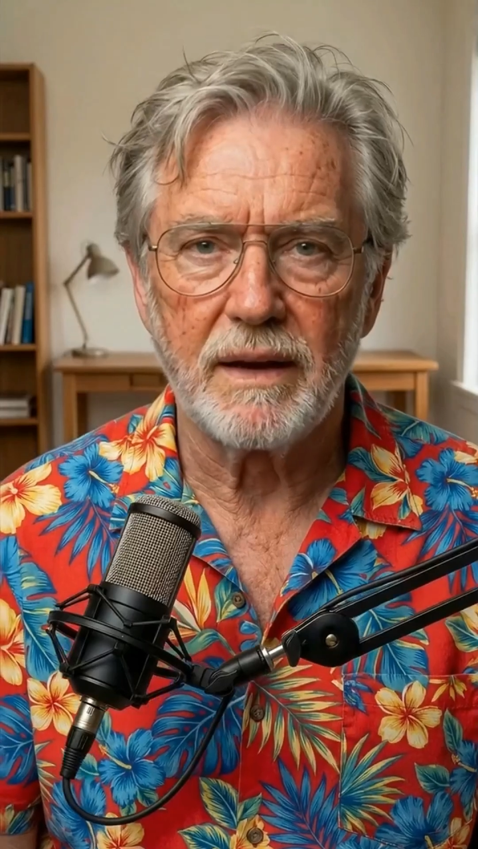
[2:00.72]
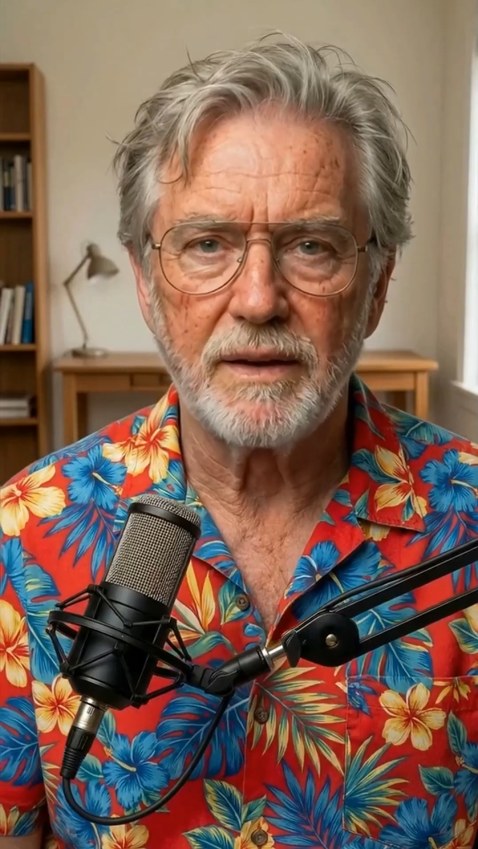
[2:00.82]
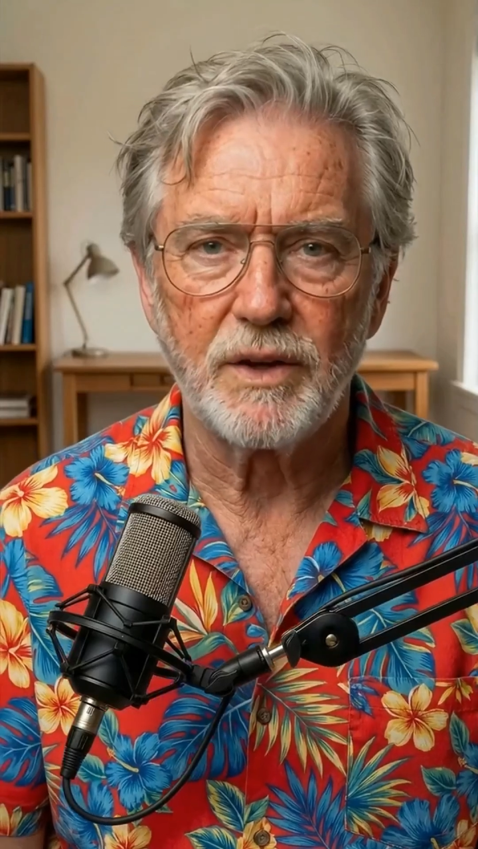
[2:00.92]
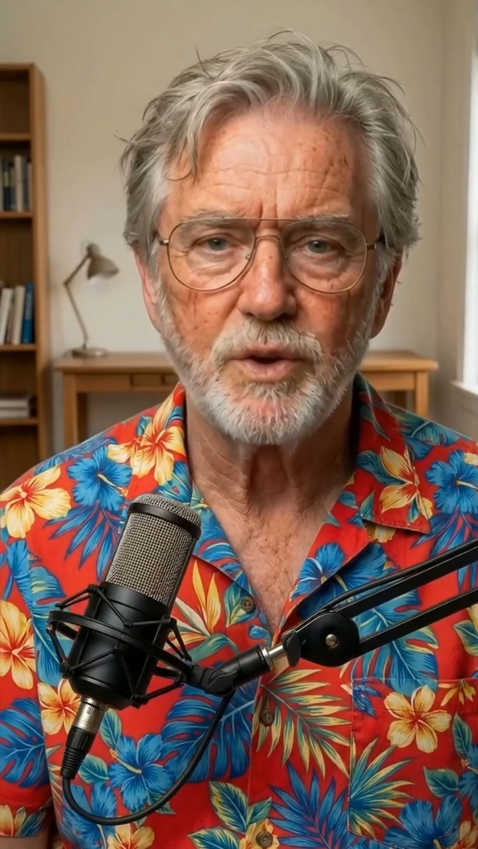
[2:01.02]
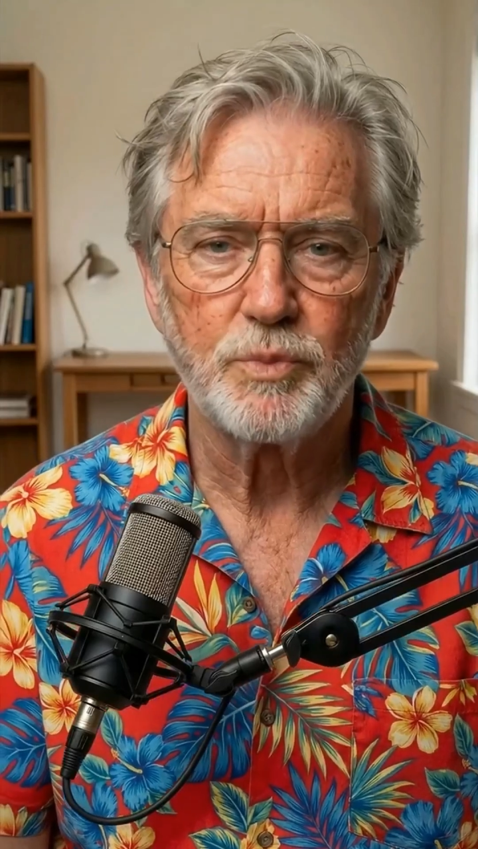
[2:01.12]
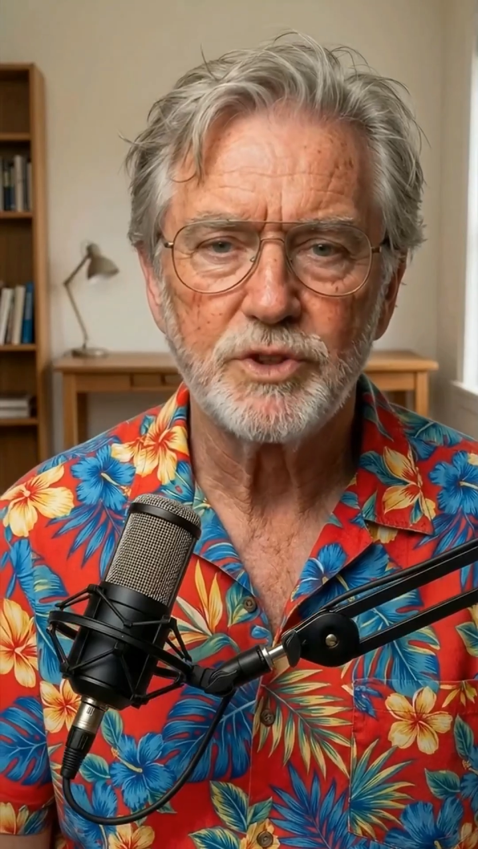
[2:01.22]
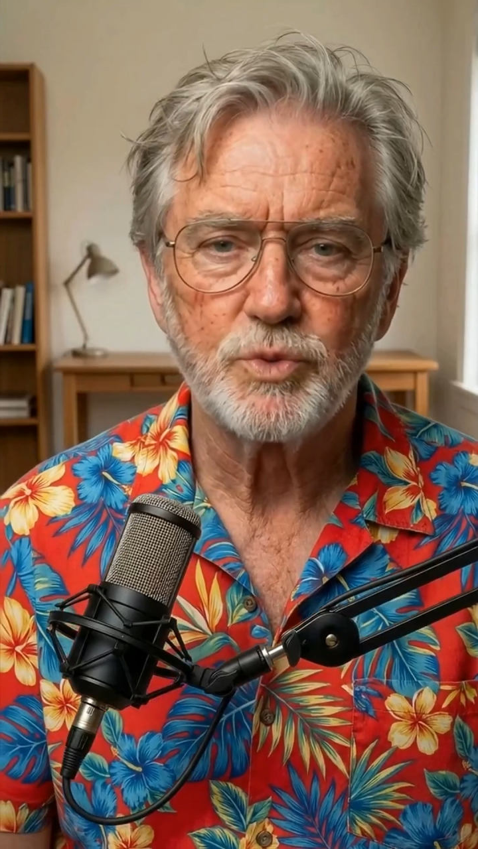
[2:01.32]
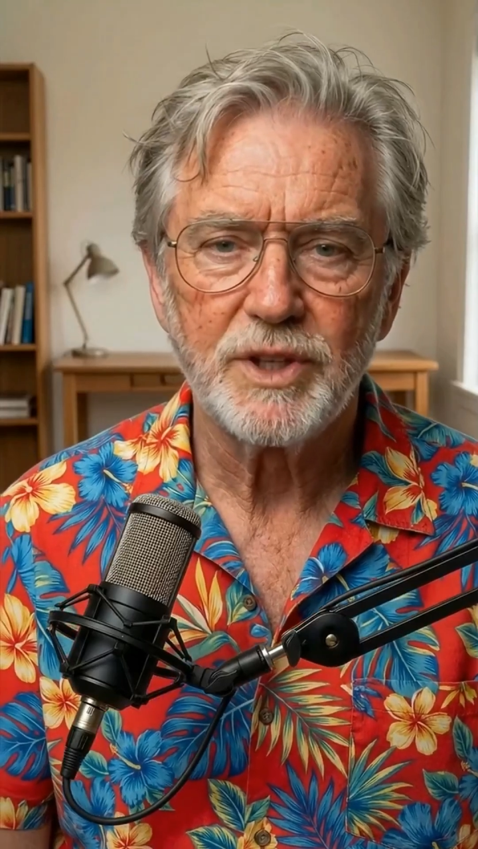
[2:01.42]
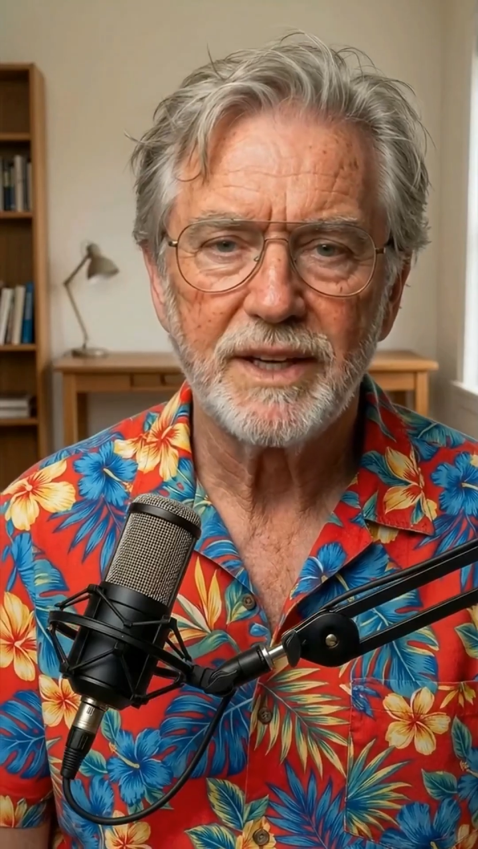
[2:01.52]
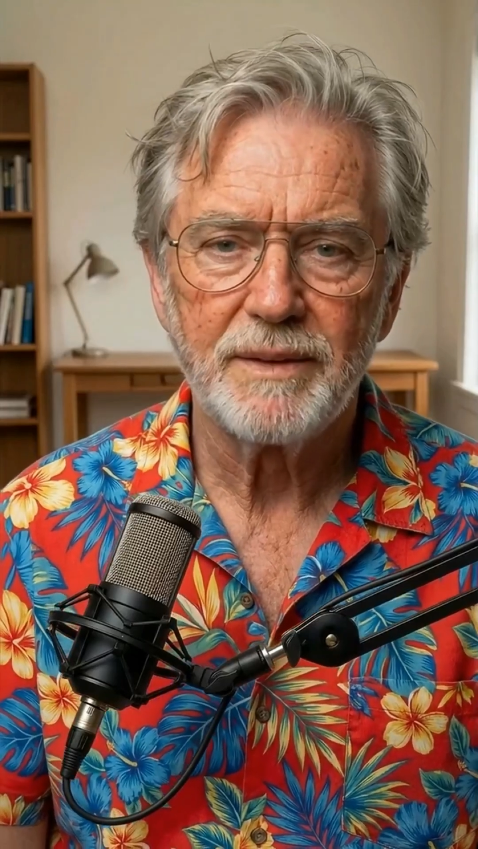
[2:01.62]
though it was
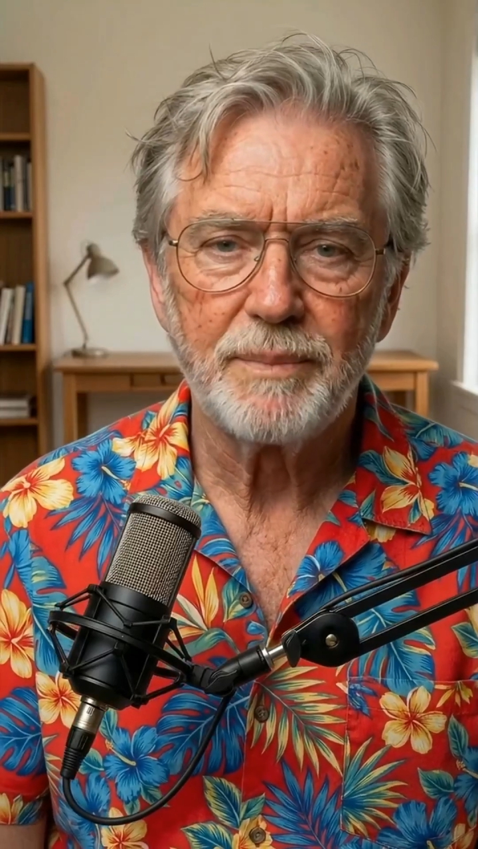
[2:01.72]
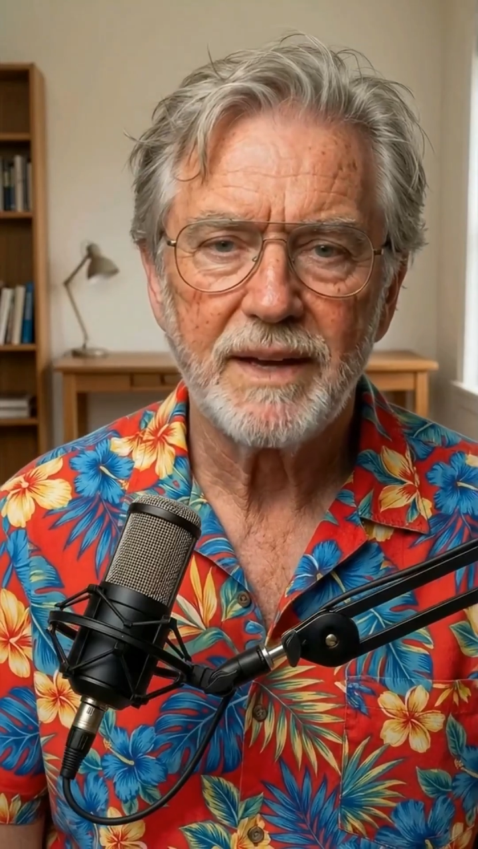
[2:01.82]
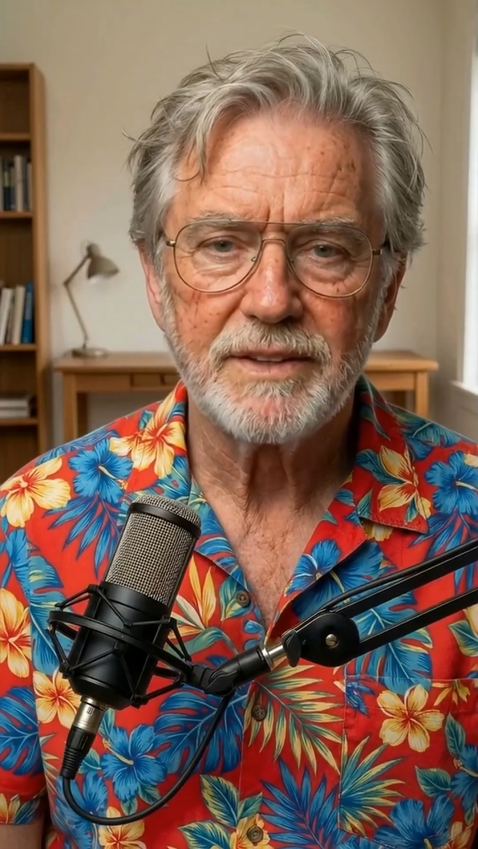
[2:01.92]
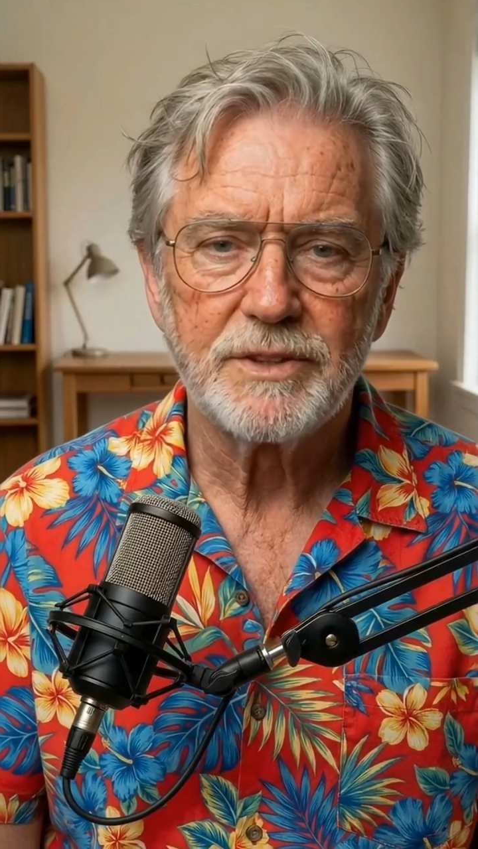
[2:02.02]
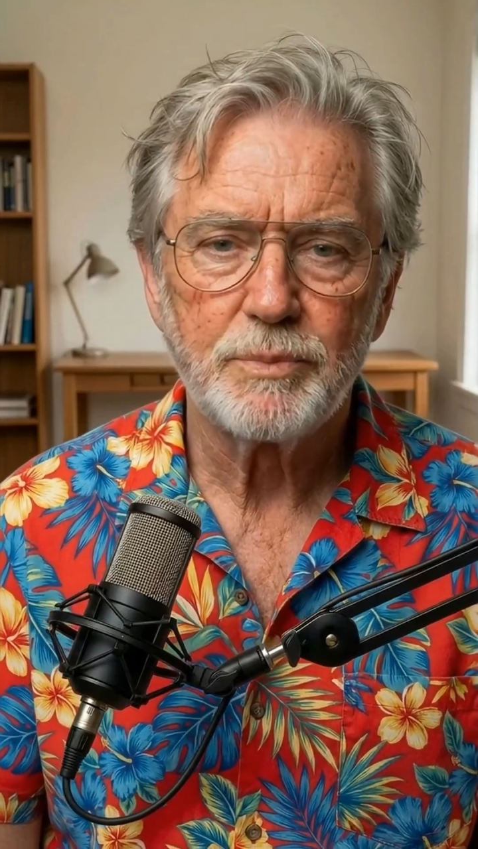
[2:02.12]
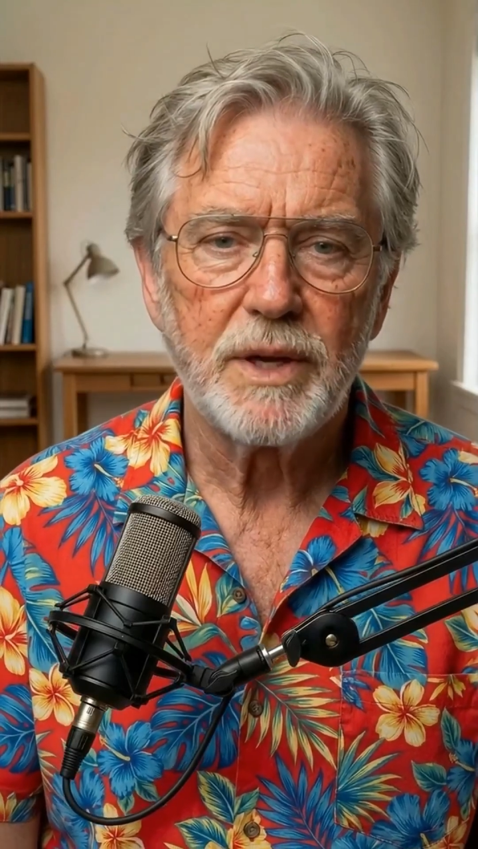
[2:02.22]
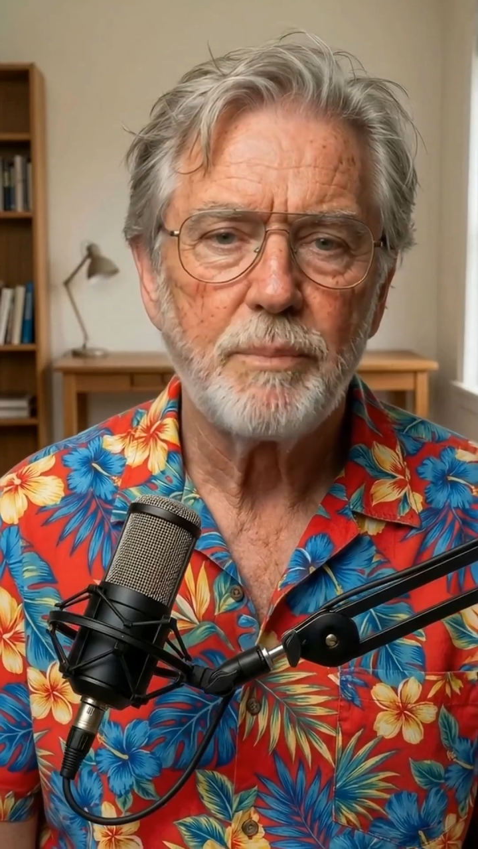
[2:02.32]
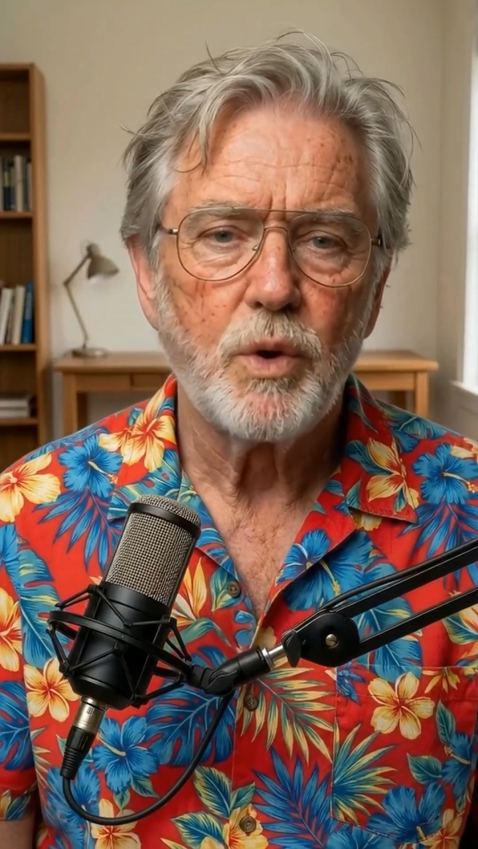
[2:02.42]
weakened by the Supreme